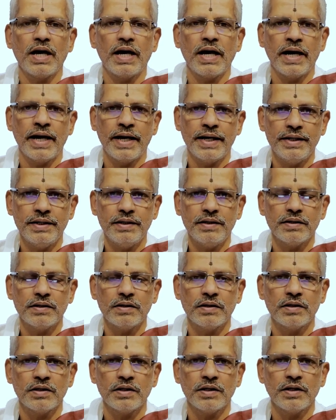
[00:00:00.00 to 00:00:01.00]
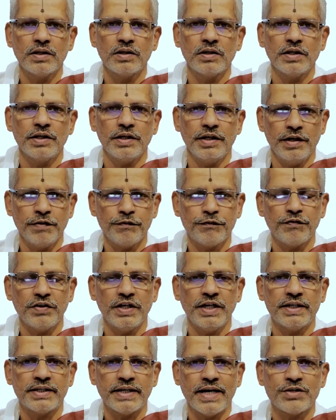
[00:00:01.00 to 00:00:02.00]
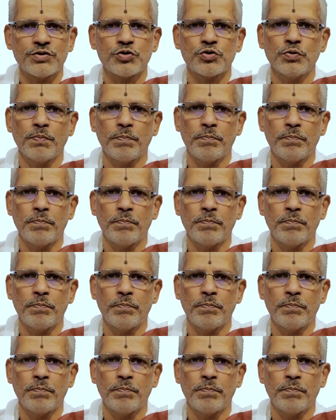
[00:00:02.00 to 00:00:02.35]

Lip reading: and if it has to